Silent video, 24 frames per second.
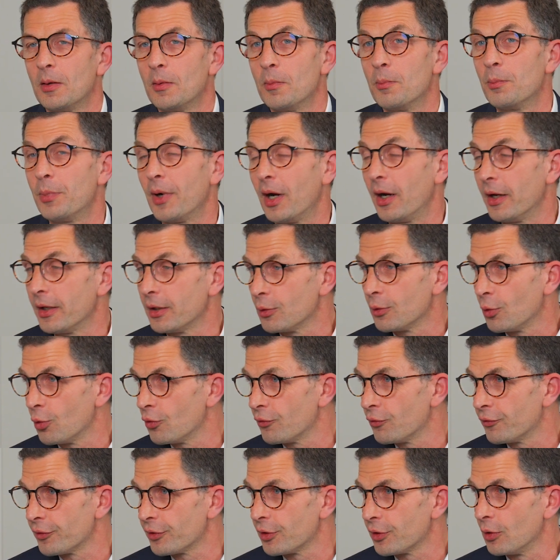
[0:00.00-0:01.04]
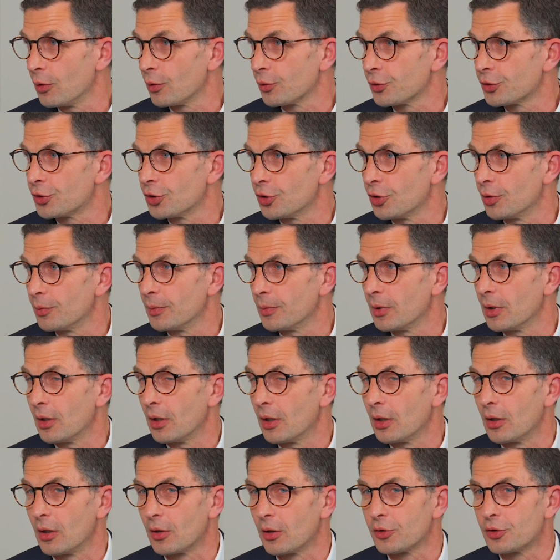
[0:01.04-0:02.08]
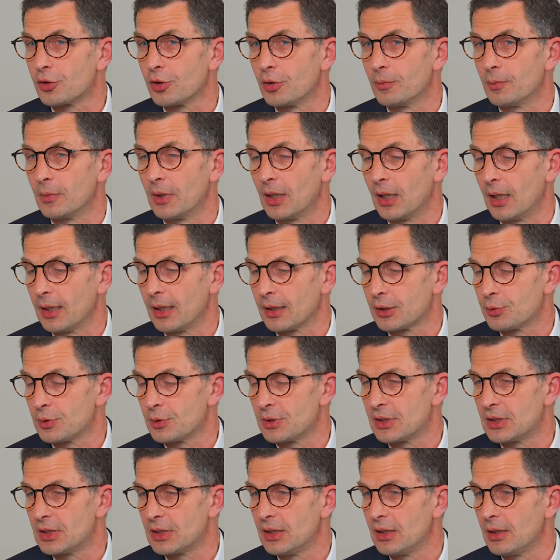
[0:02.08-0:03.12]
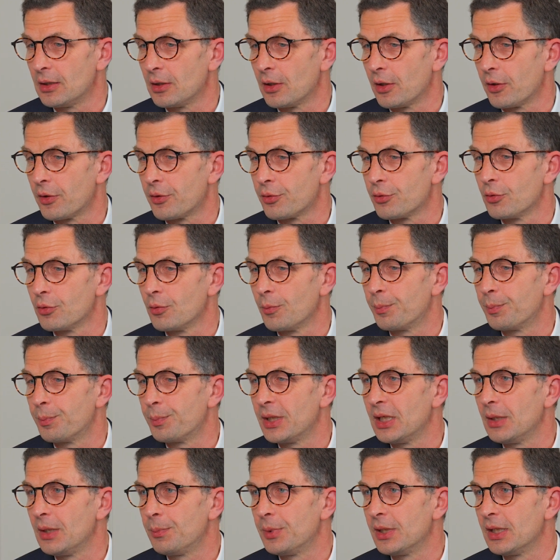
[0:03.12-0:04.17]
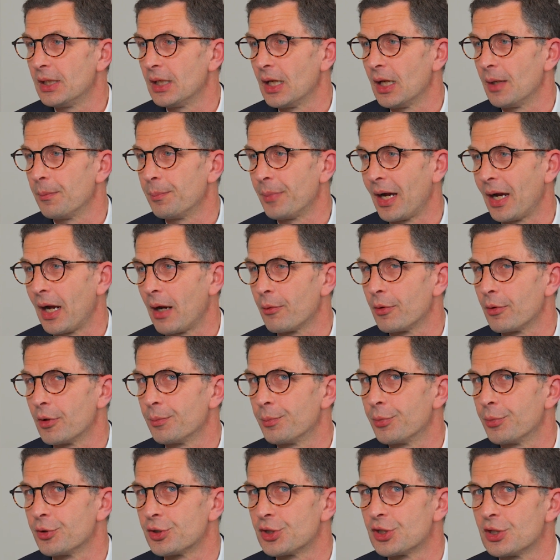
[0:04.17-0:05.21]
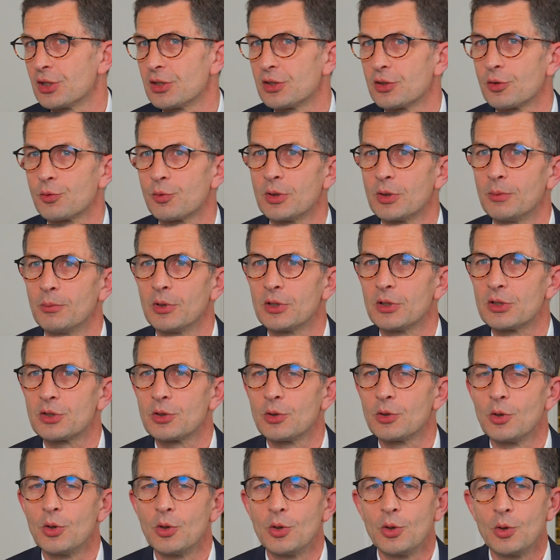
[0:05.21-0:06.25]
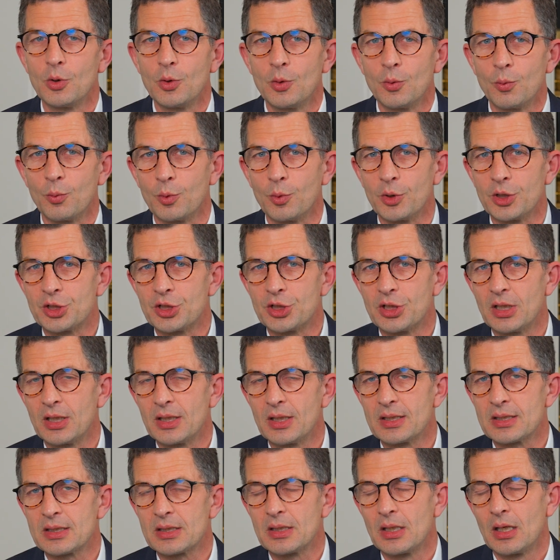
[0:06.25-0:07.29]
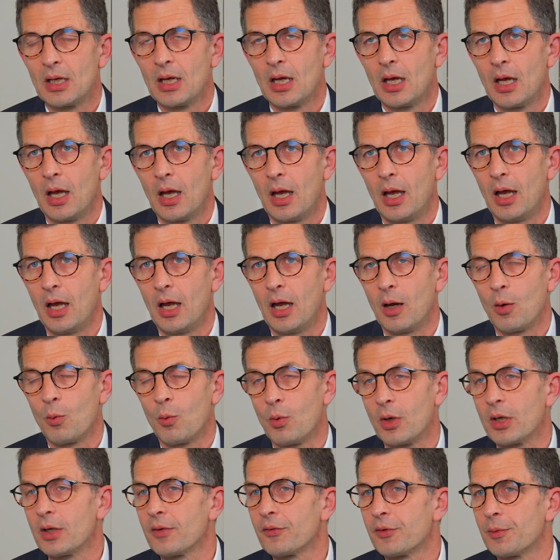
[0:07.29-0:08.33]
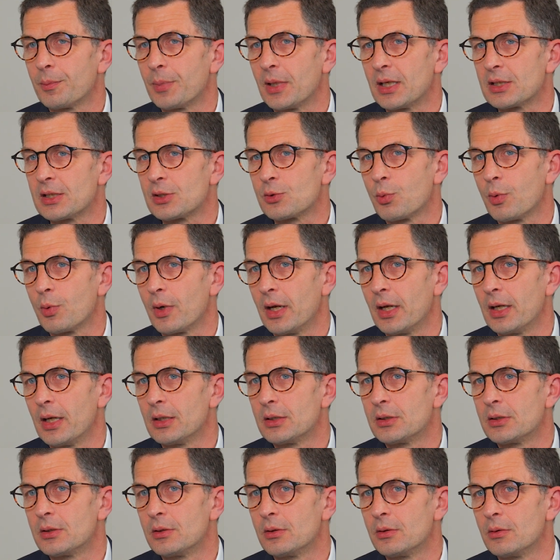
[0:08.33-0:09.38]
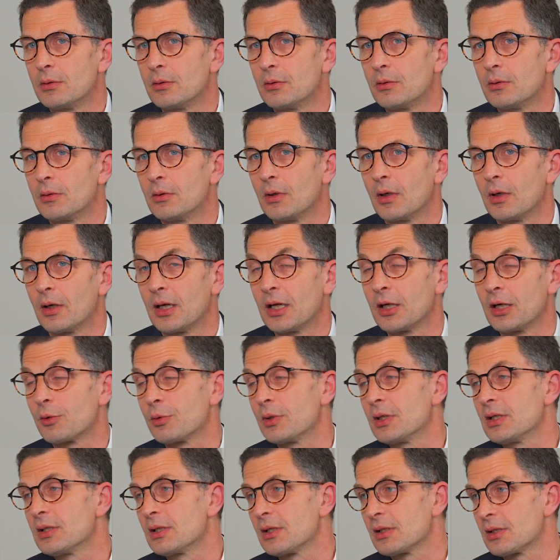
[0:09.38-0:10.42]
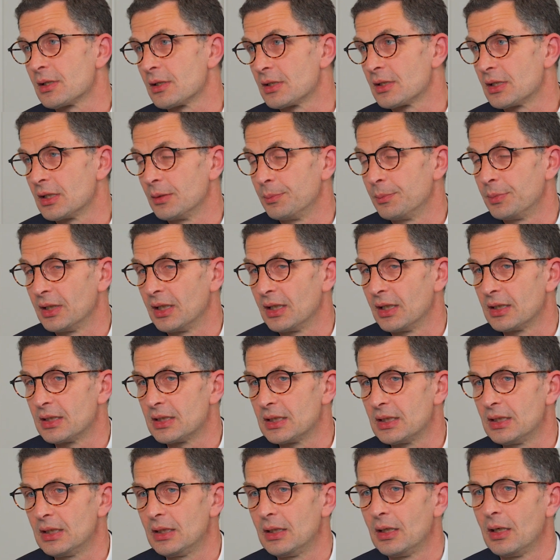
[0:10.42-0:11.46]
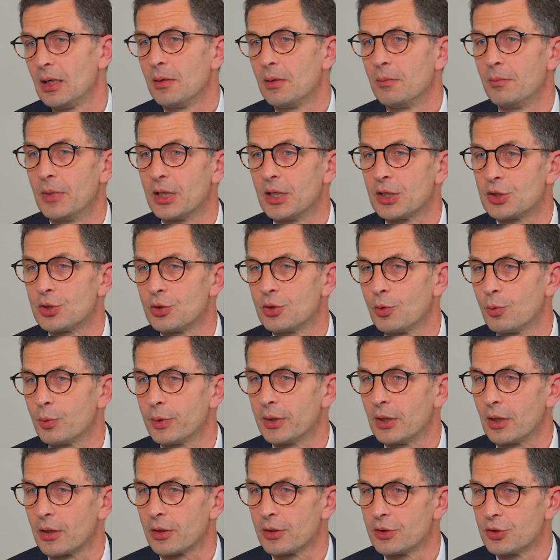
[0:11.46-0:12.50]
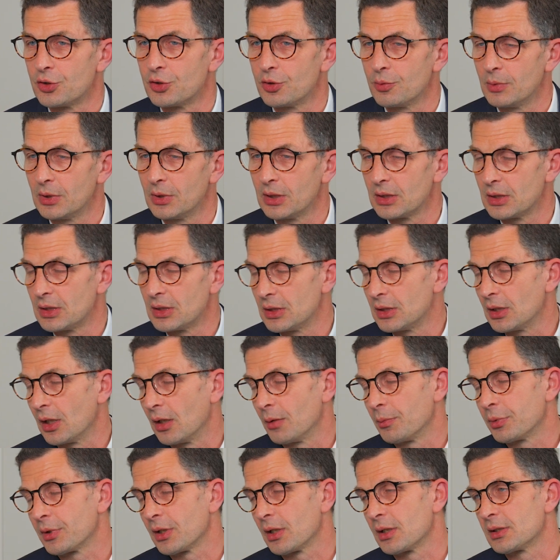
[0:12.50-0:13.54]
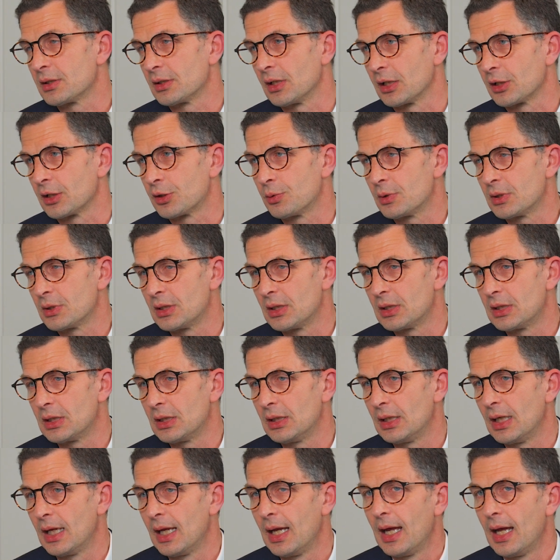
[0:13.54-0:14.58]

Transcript: buying over the long-term electricity through PPA, power purchase agreements, which is one of the best way to increase the sustainability, make sure we are consuming decarbonized electricity,